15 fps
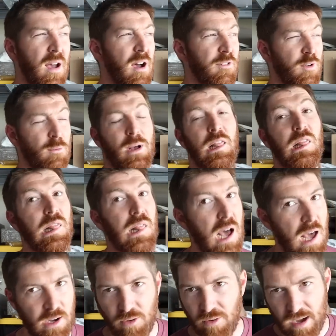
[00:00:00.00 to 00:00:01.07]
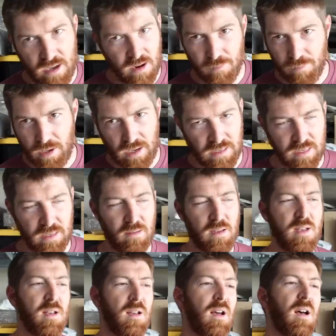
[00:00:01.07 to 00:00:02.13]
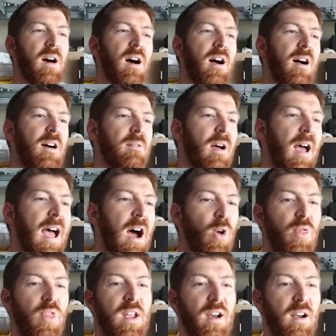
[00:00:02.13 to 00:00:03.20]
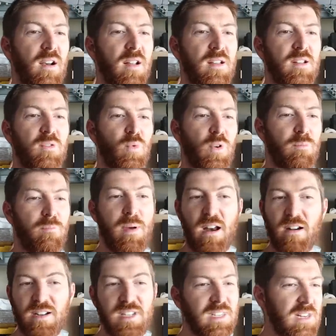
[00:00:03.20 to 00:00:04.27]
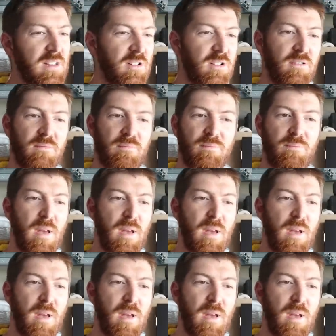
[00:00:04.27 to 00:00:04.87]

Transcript: uh, from a lot of great companies um, out there with better steel,